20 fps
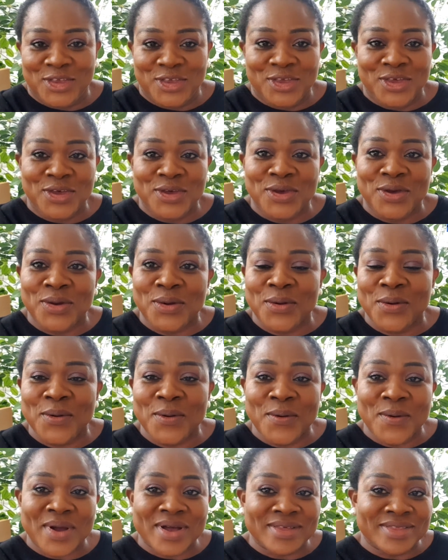
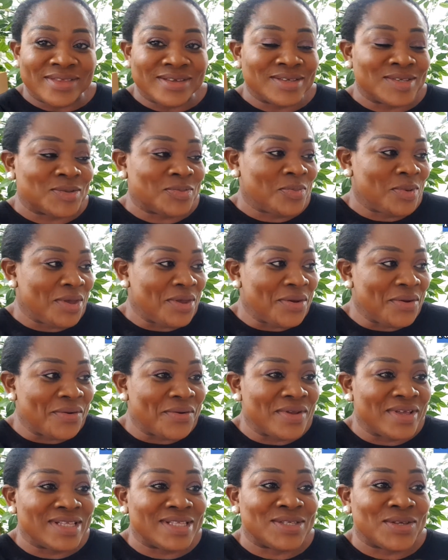You are the
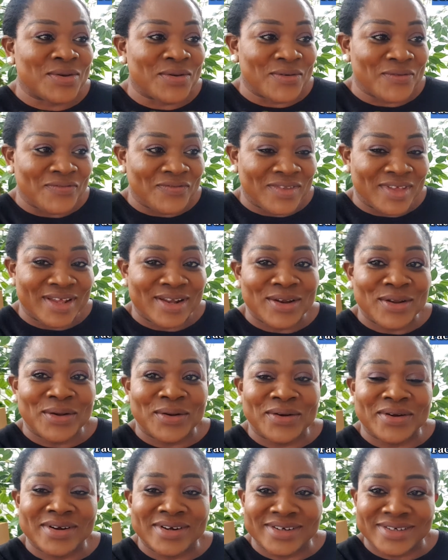Spirit of the
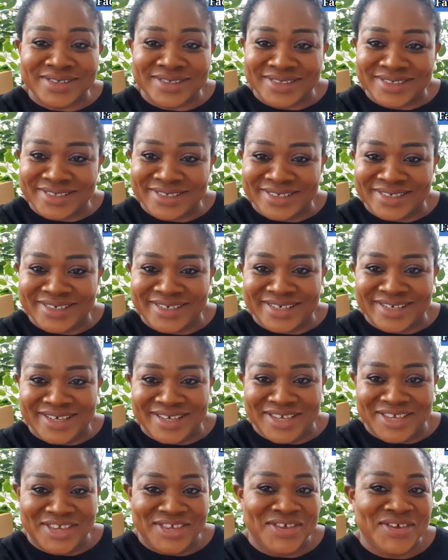Lord.
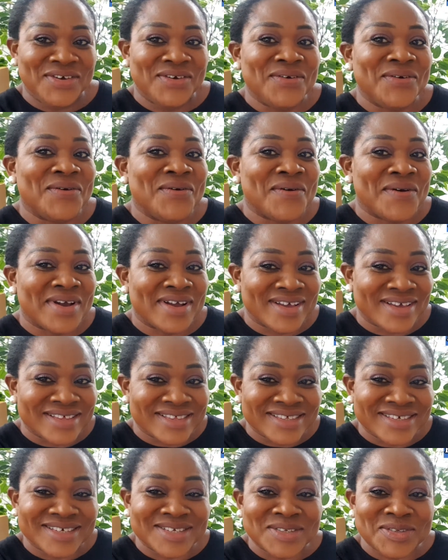You
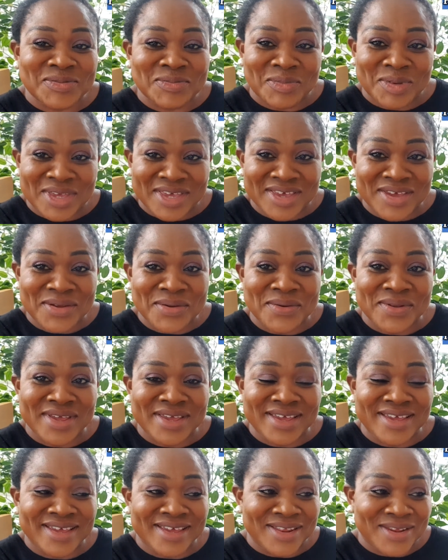are the
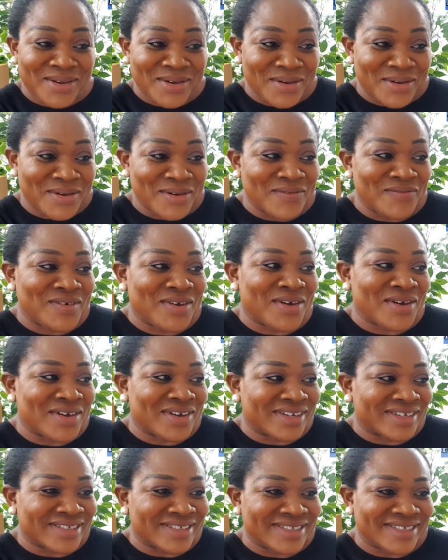Spirit of
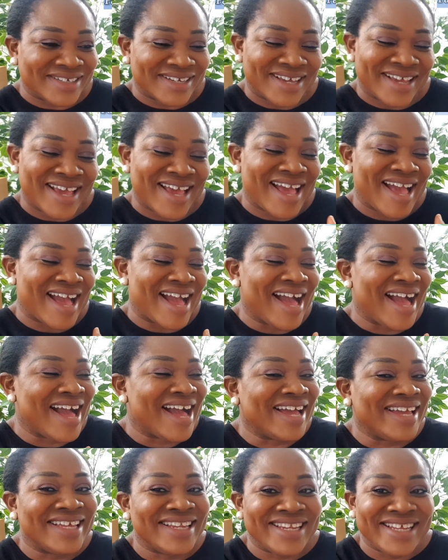God.
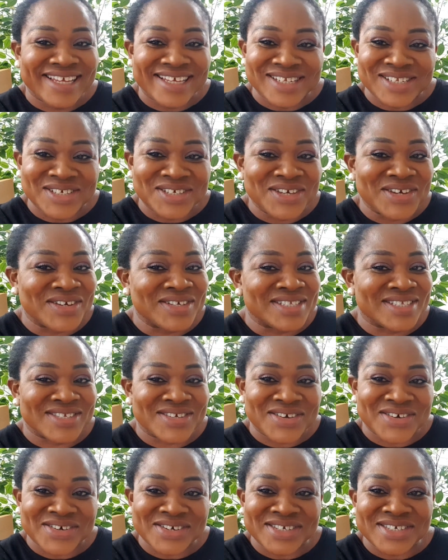I need your
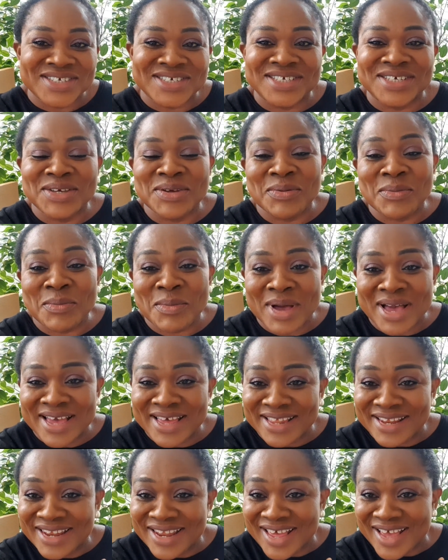touch in
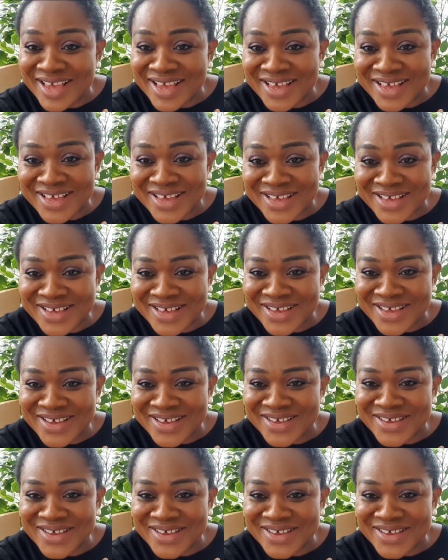my life.